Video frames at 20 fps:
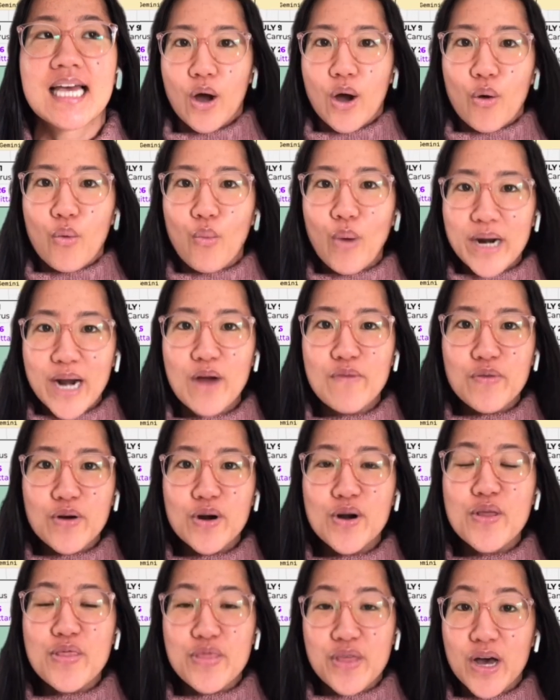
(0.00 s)

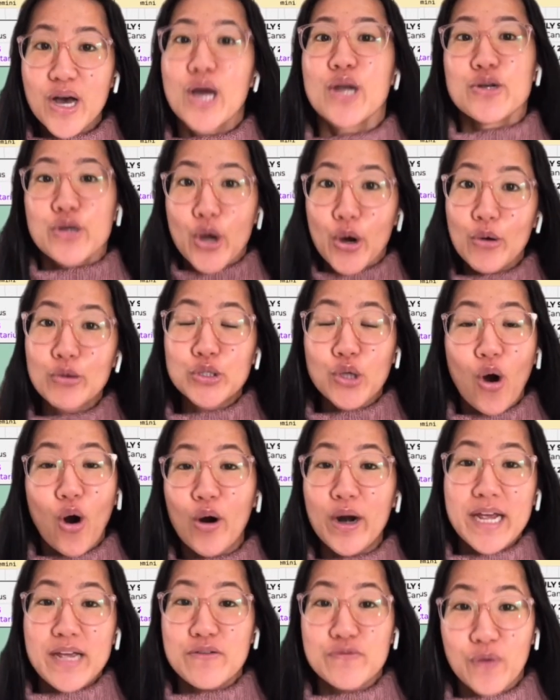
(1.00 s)
Whenever the nodes are
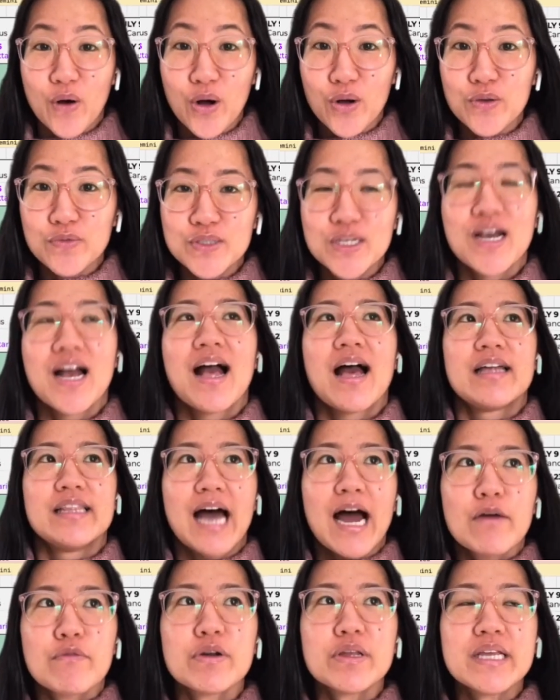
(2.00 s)
involved,
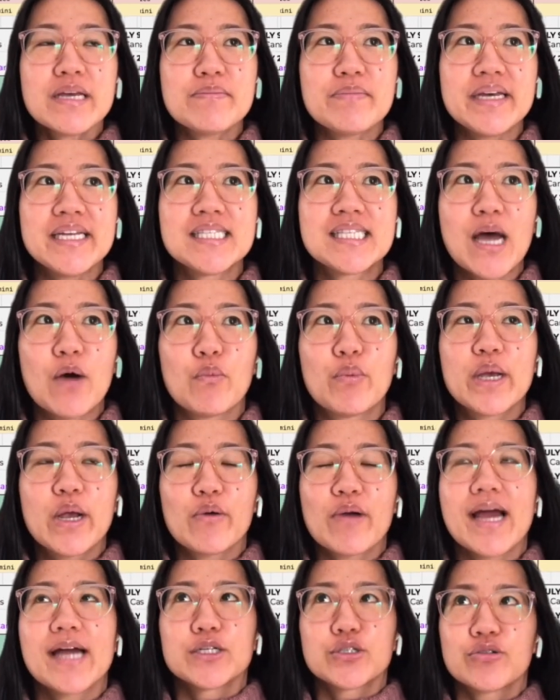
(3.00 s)
that really means that we are
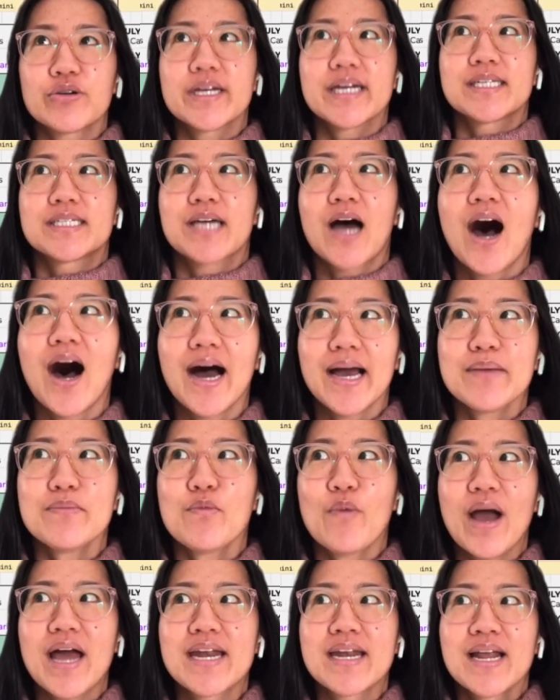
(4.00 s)
entering a time
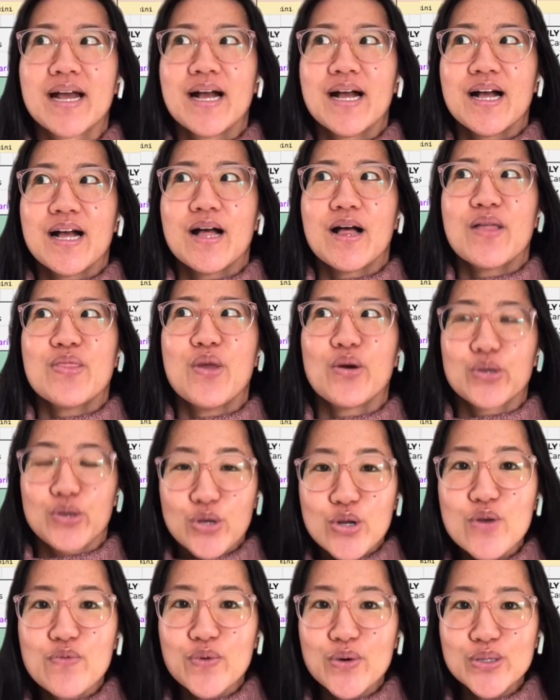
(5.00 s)
when the
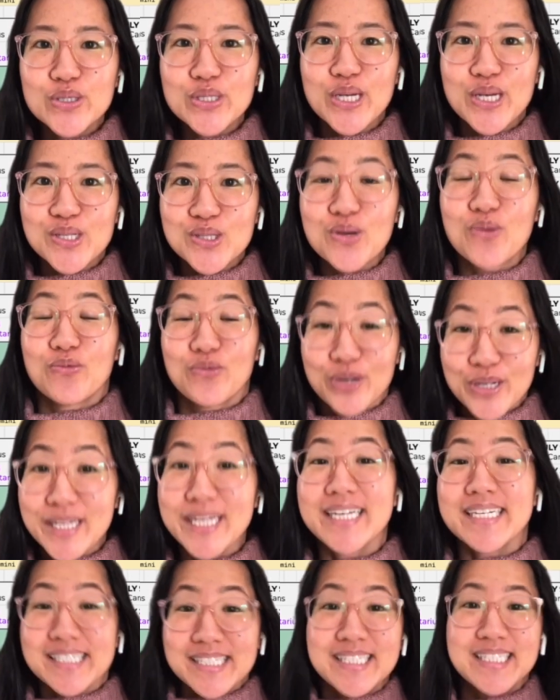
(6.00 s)
universe is really
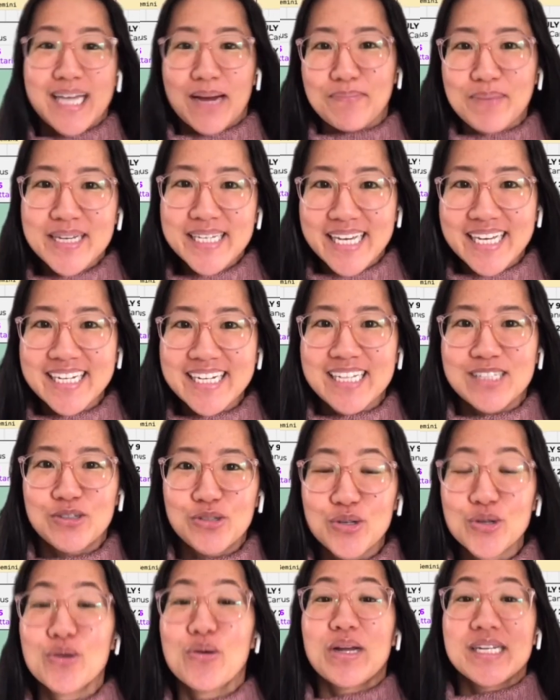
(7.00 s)
stepping in
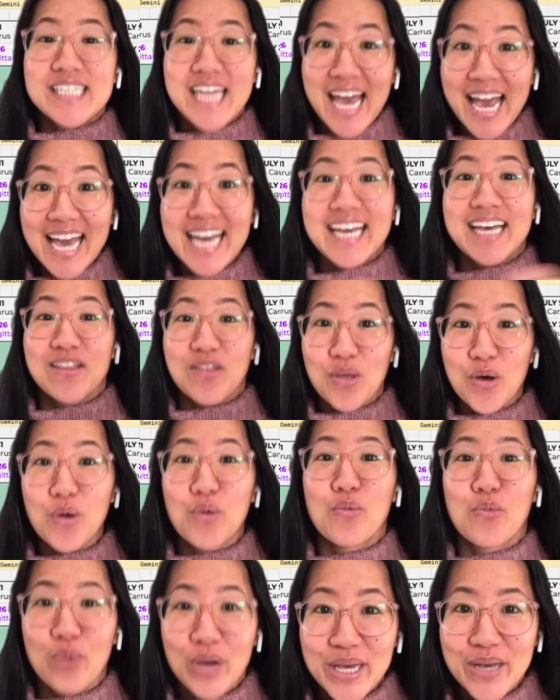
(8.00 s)
to take the
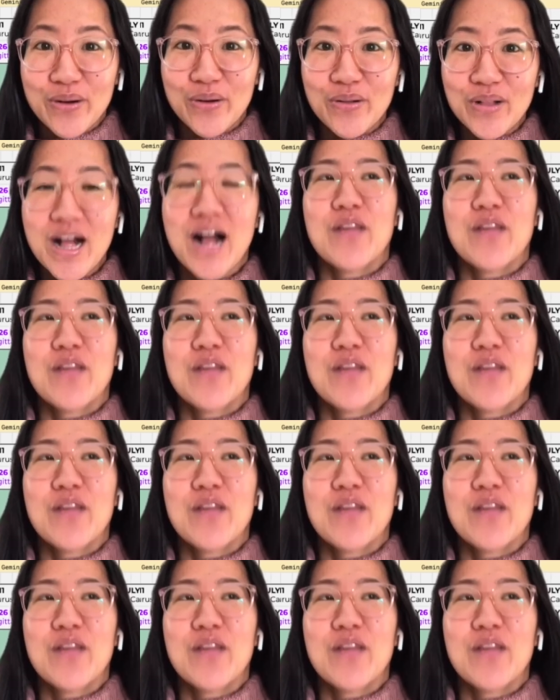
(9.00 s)
wheel.